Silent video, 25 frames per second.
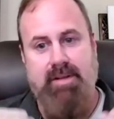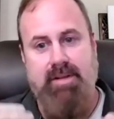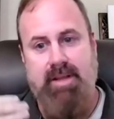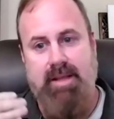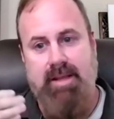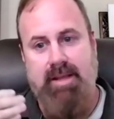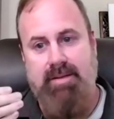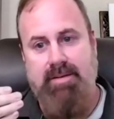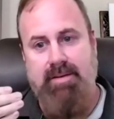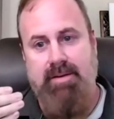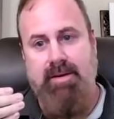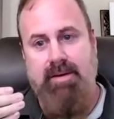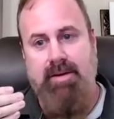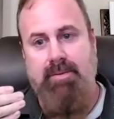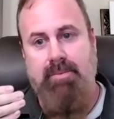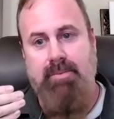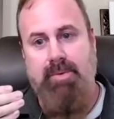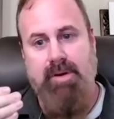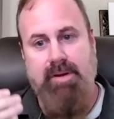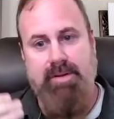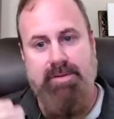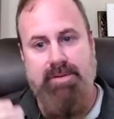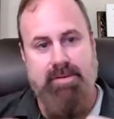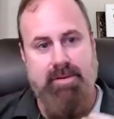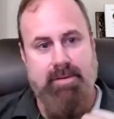
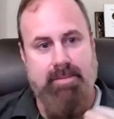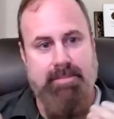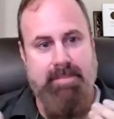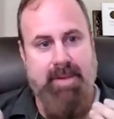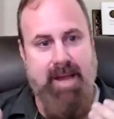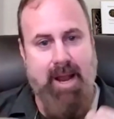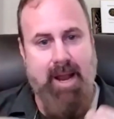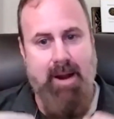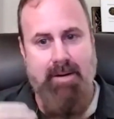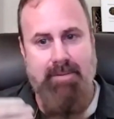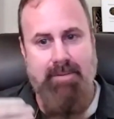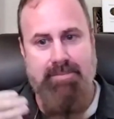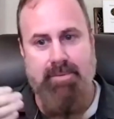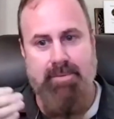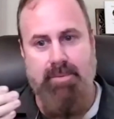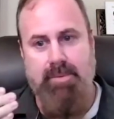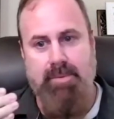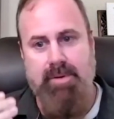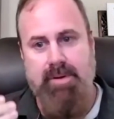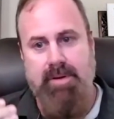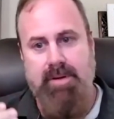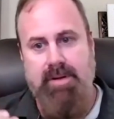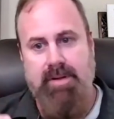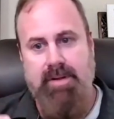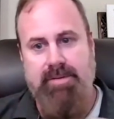Words are powerful.
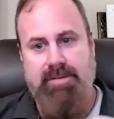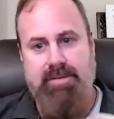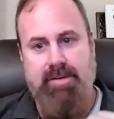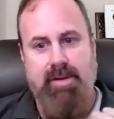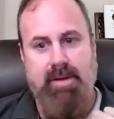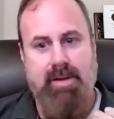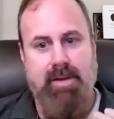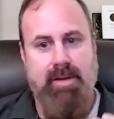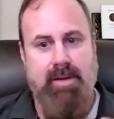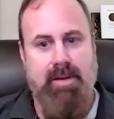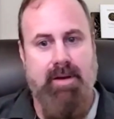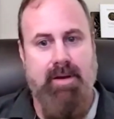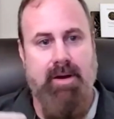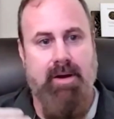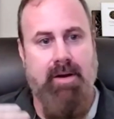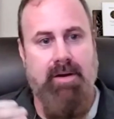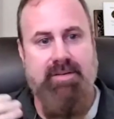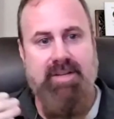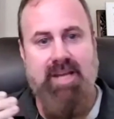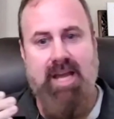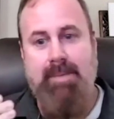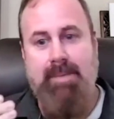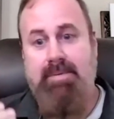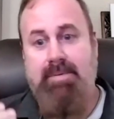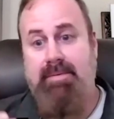Words are a
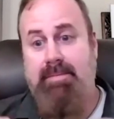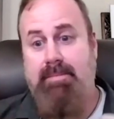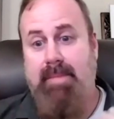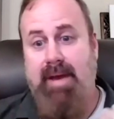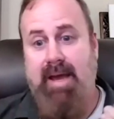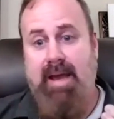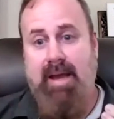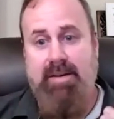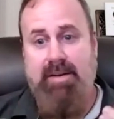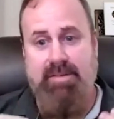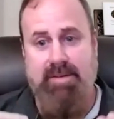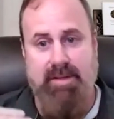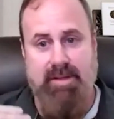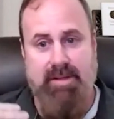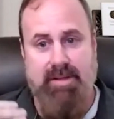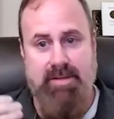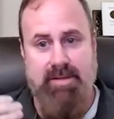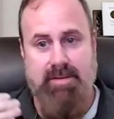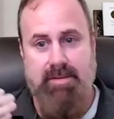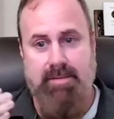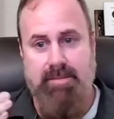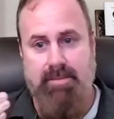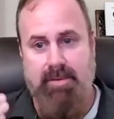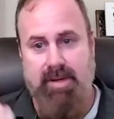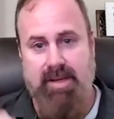type of magic,
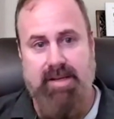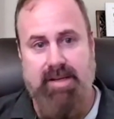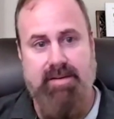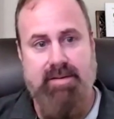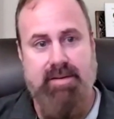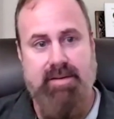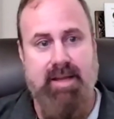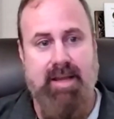right?